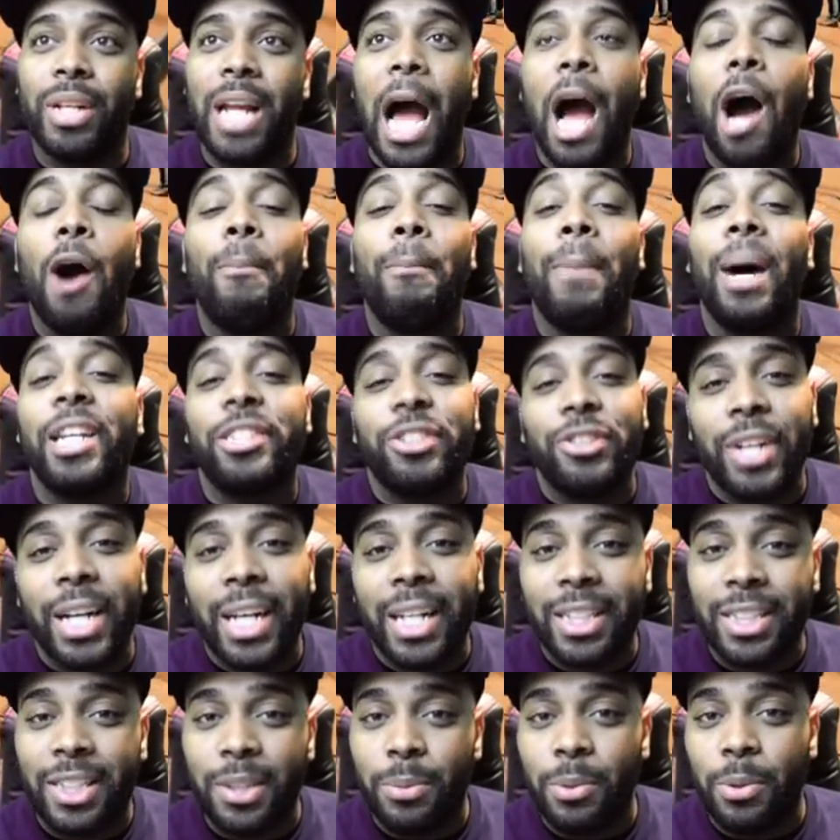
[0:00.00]
how my
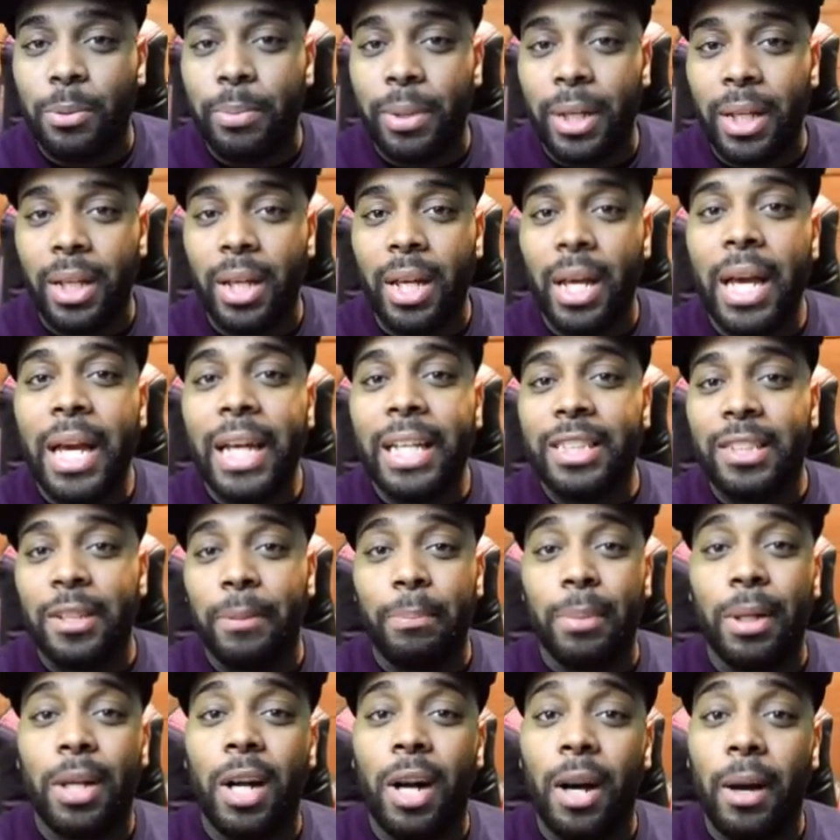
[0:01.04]
strategy will be to
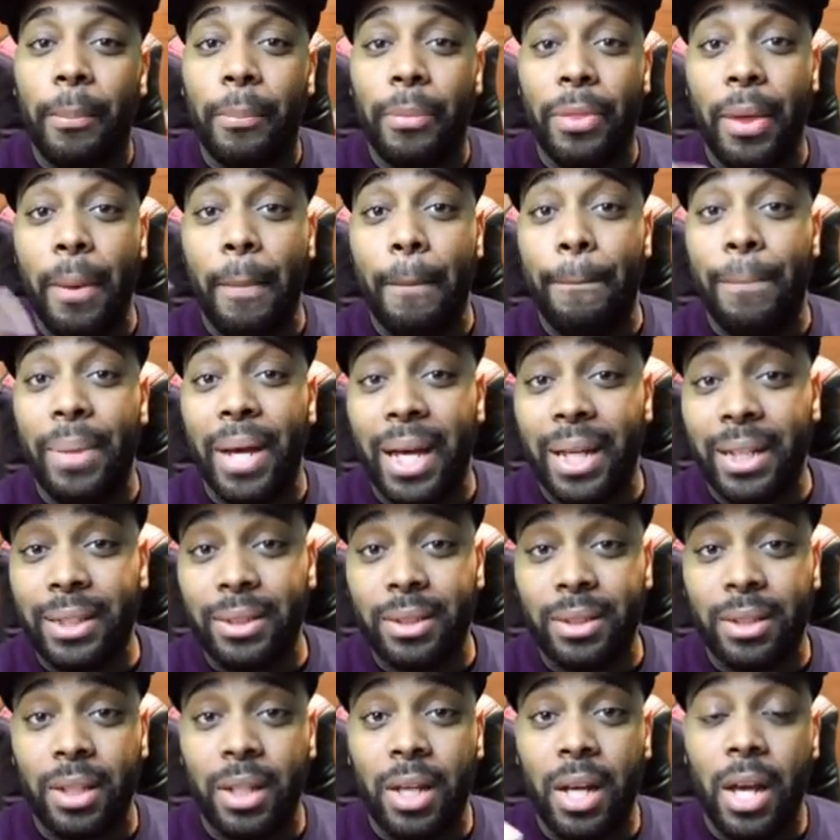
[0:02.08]
become the best,
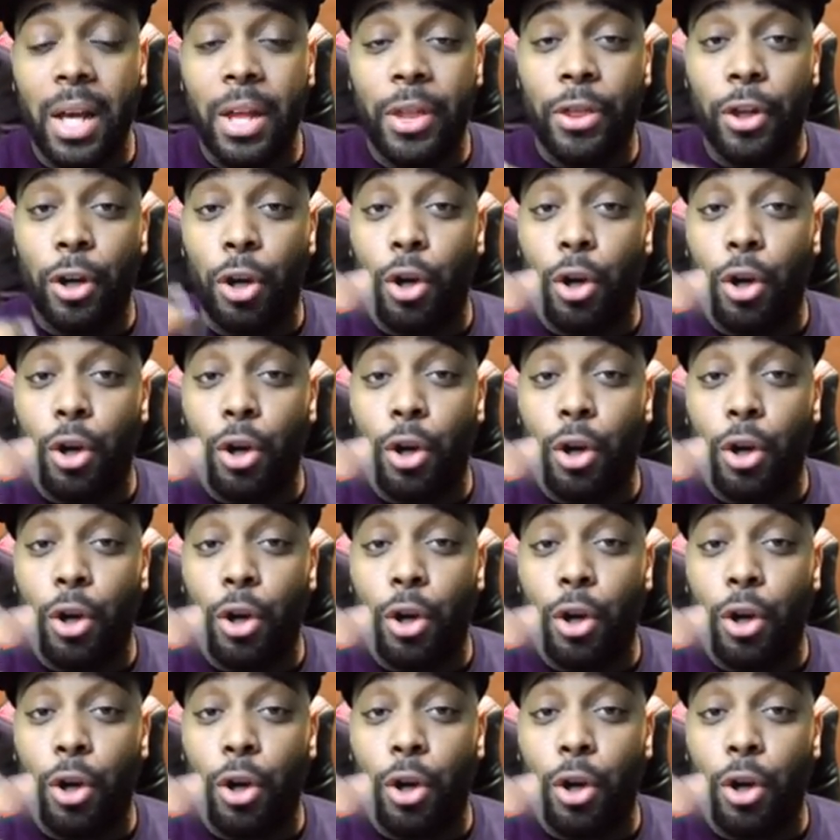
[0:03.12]
the